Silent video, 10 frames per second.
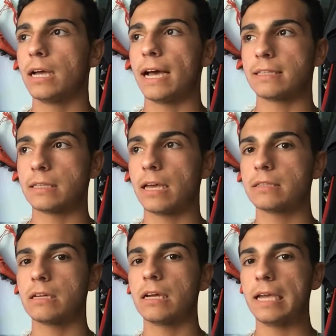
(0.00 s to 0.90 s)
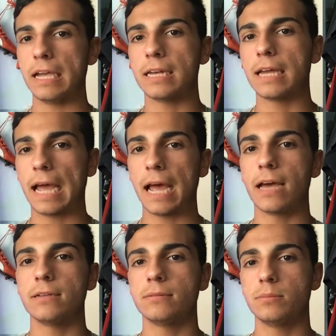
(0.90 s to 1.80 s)
Atalanta and
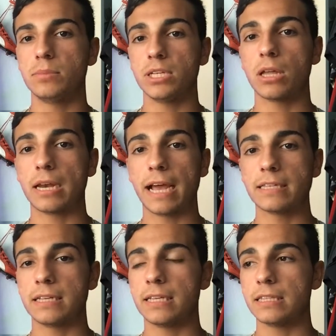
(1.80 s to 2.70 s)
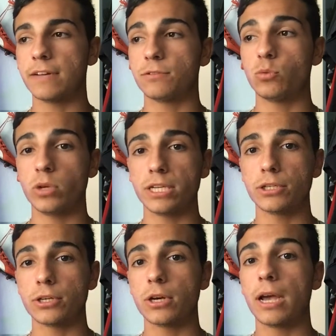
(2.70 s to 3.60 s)
at Milan as a left
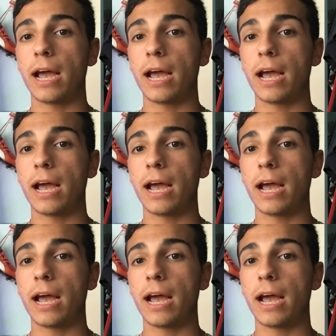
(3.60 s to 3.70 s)
winger.